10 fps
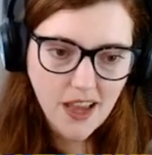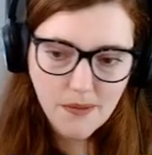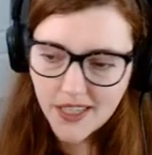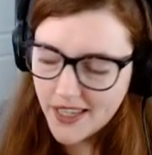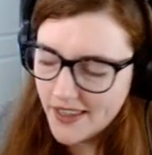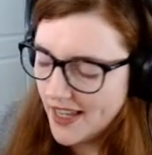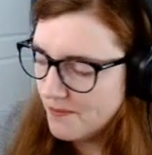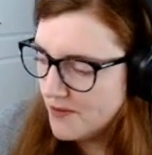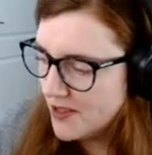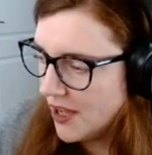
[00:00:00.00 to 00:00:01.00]
I get there.
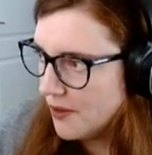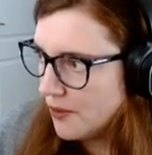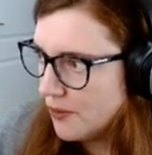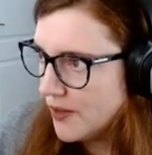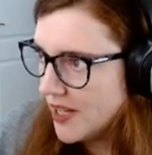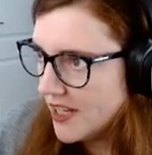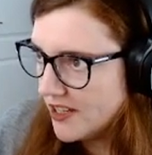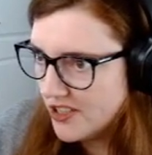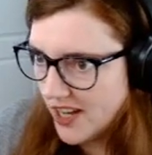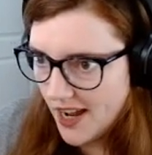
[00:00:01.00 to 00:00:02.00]
So we
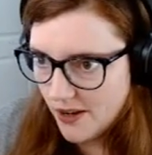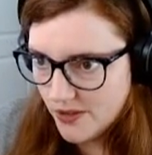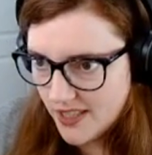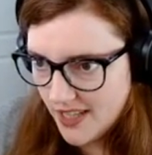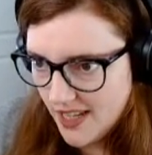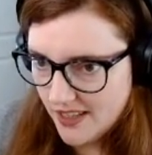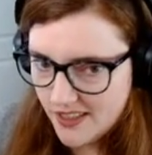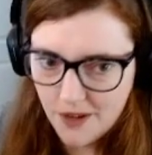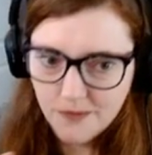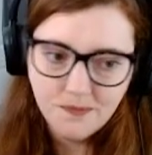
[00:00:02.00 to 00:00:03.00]
shall see.
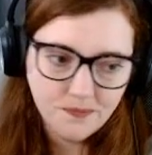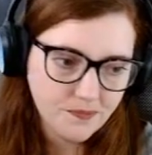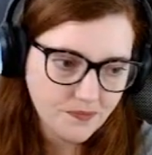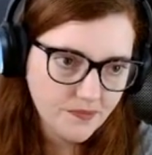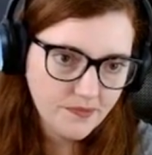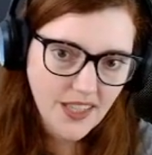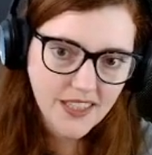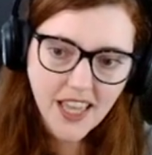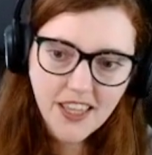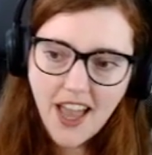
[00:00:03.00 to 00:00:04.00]
So
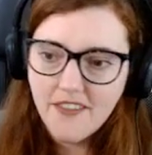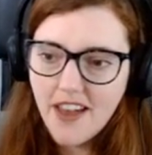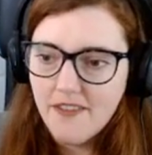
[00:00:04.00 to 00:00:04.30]
there you have it,